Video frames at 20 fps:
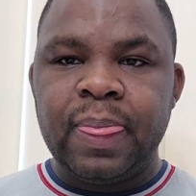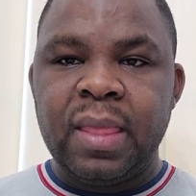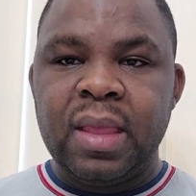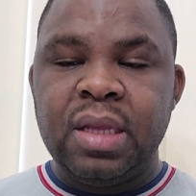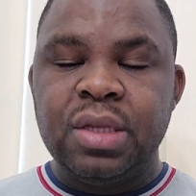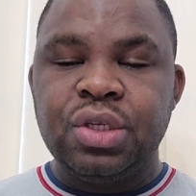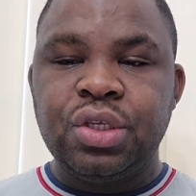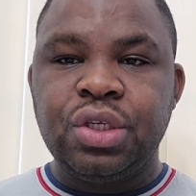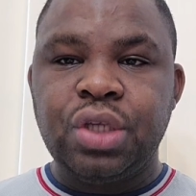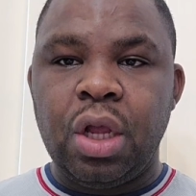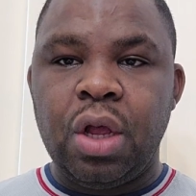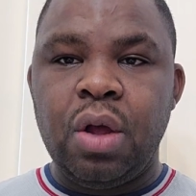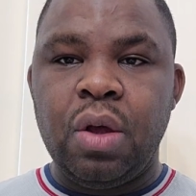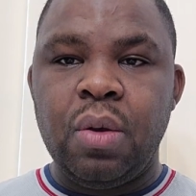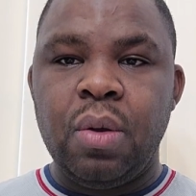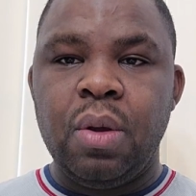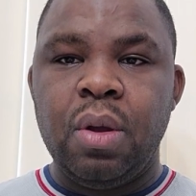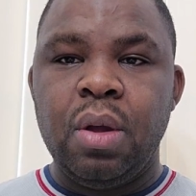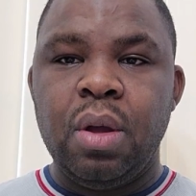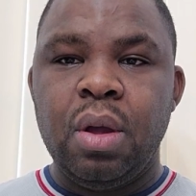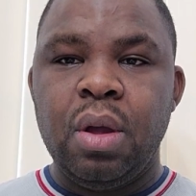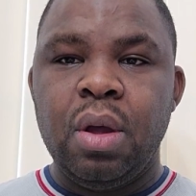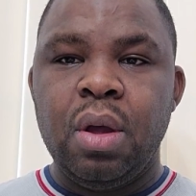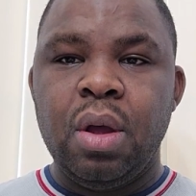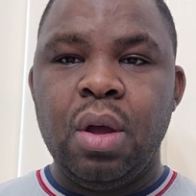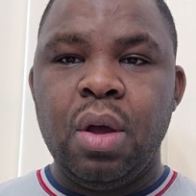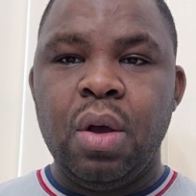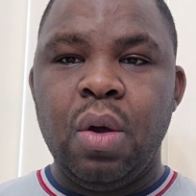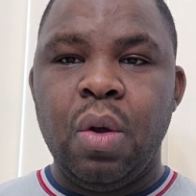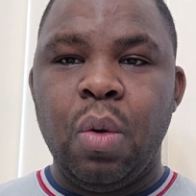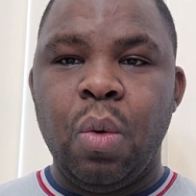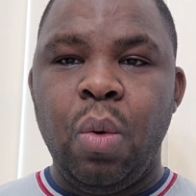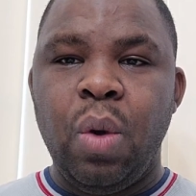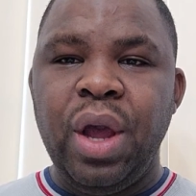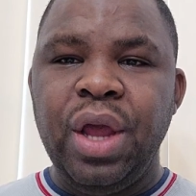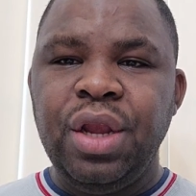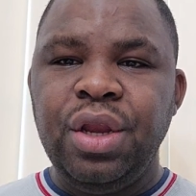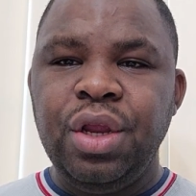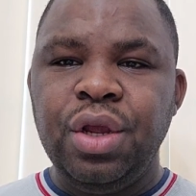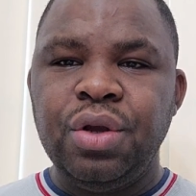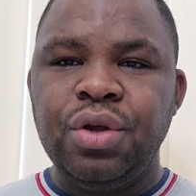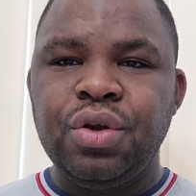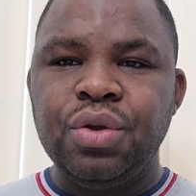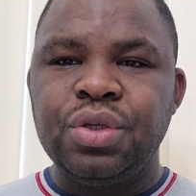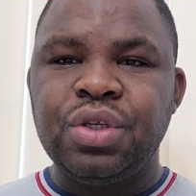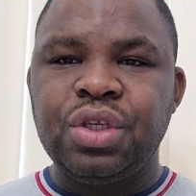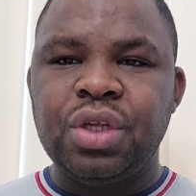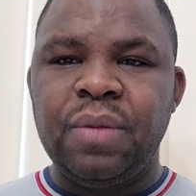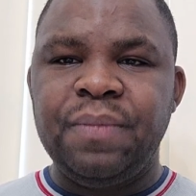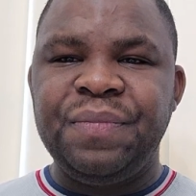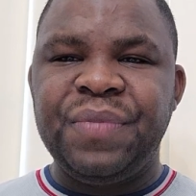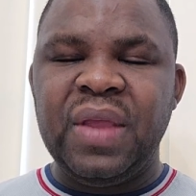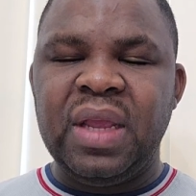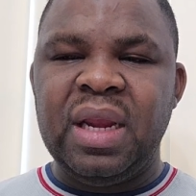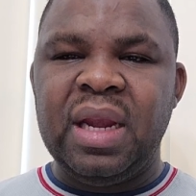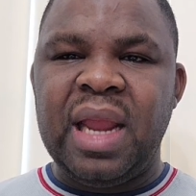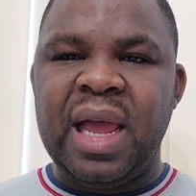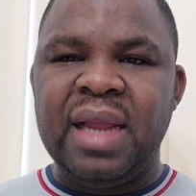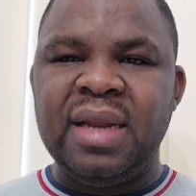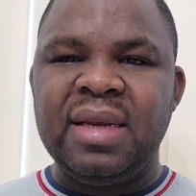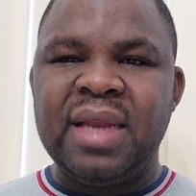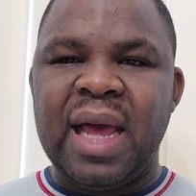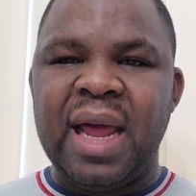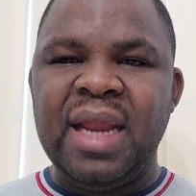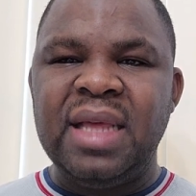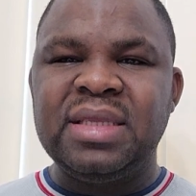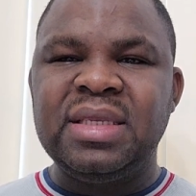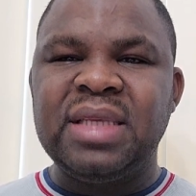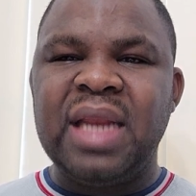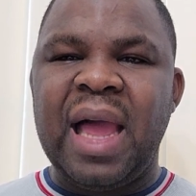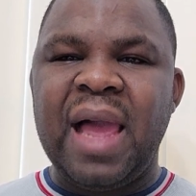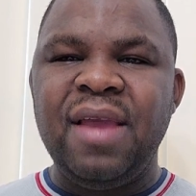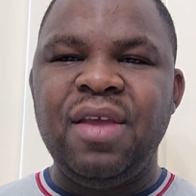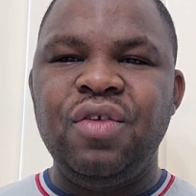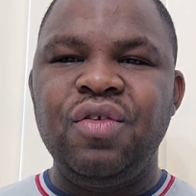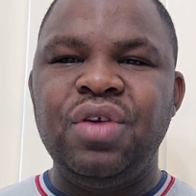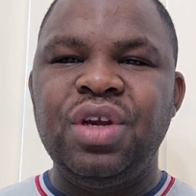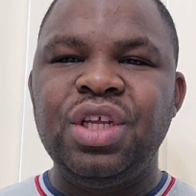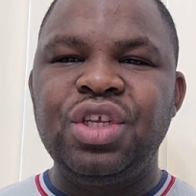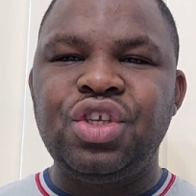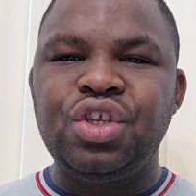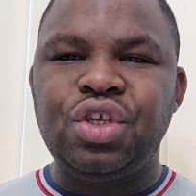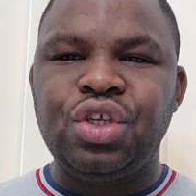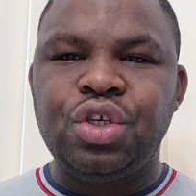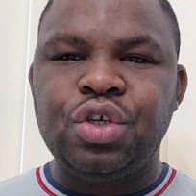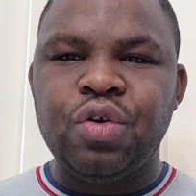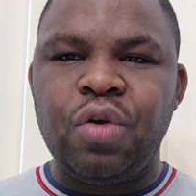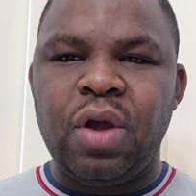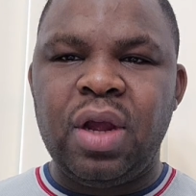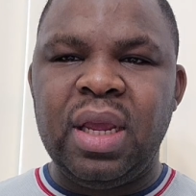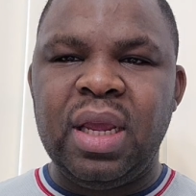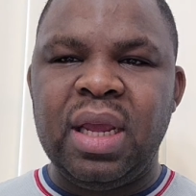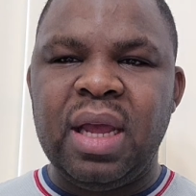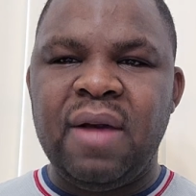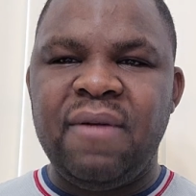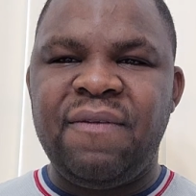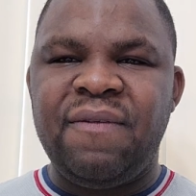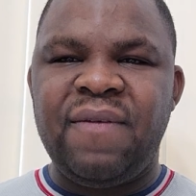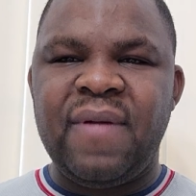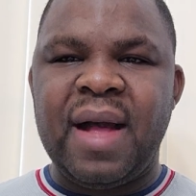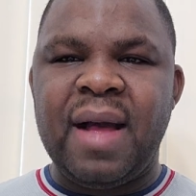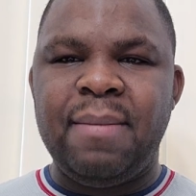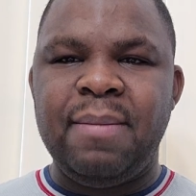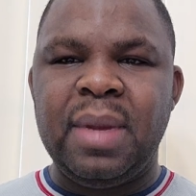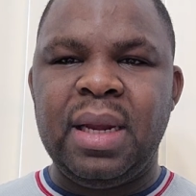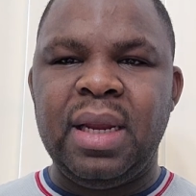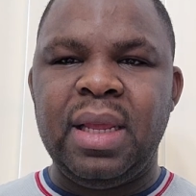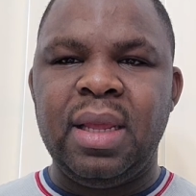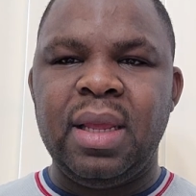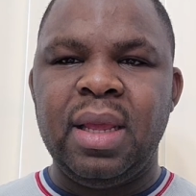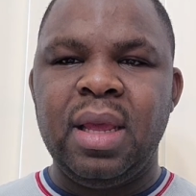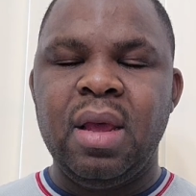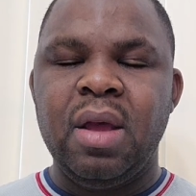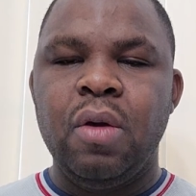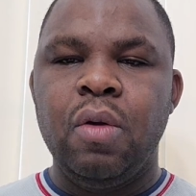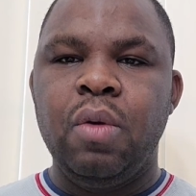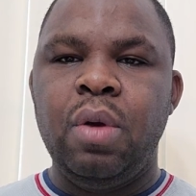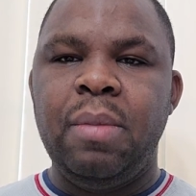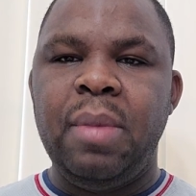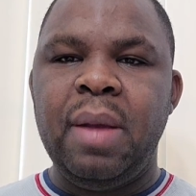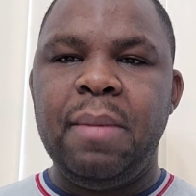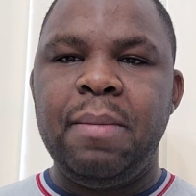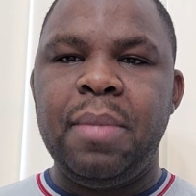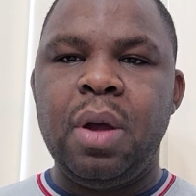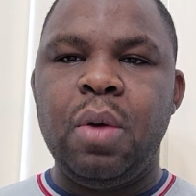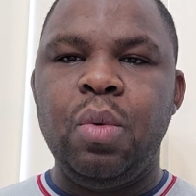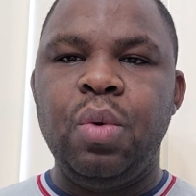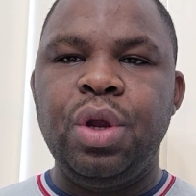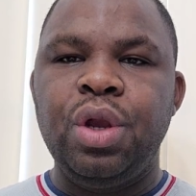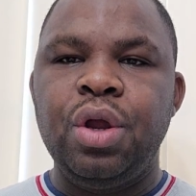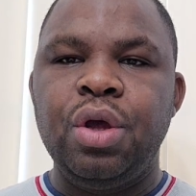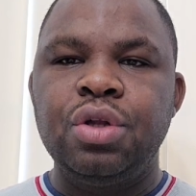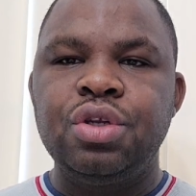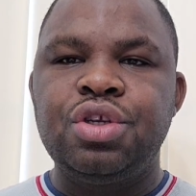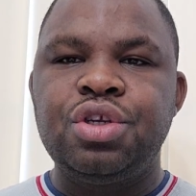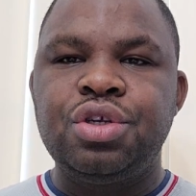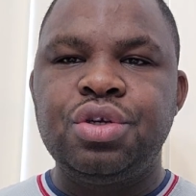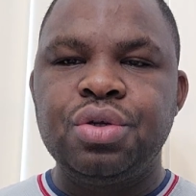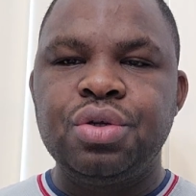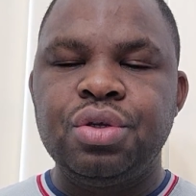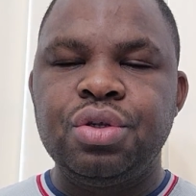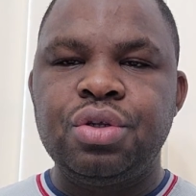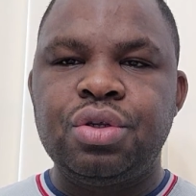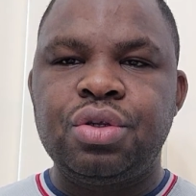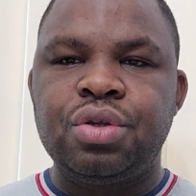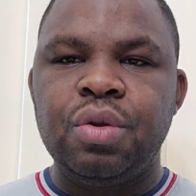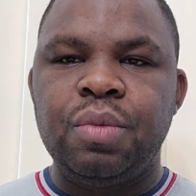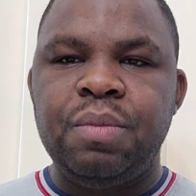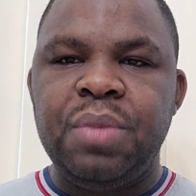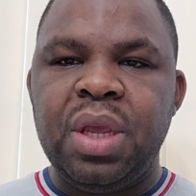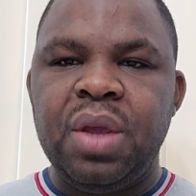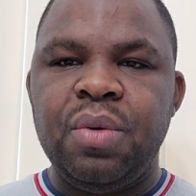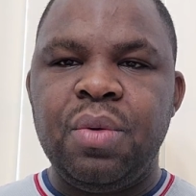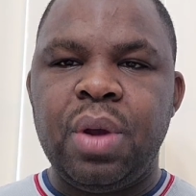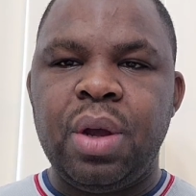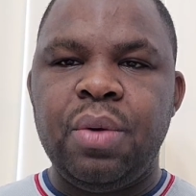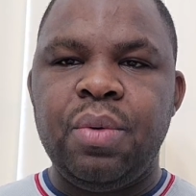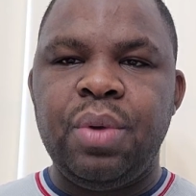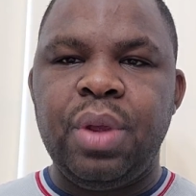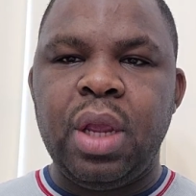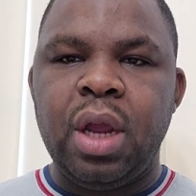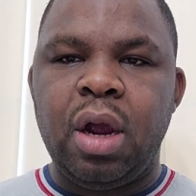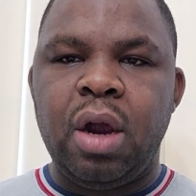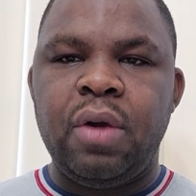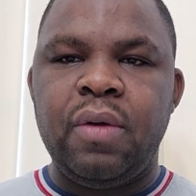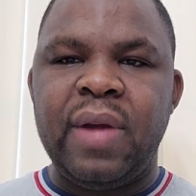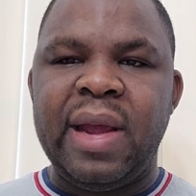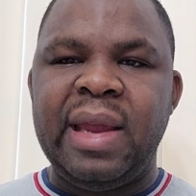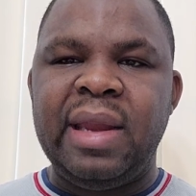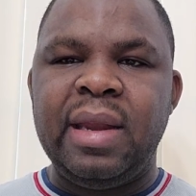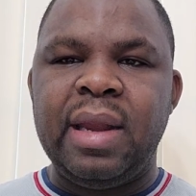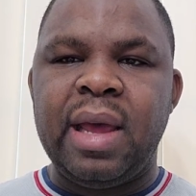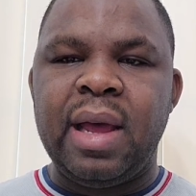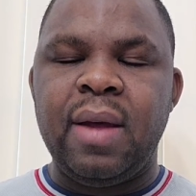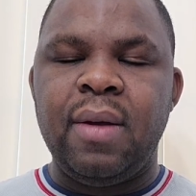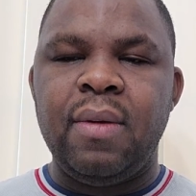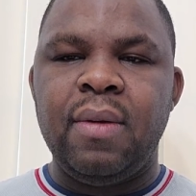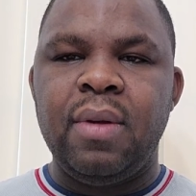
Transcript: So when you do something like that, it's like you're destroying a family. Remember, we don't choose to be where we are right now.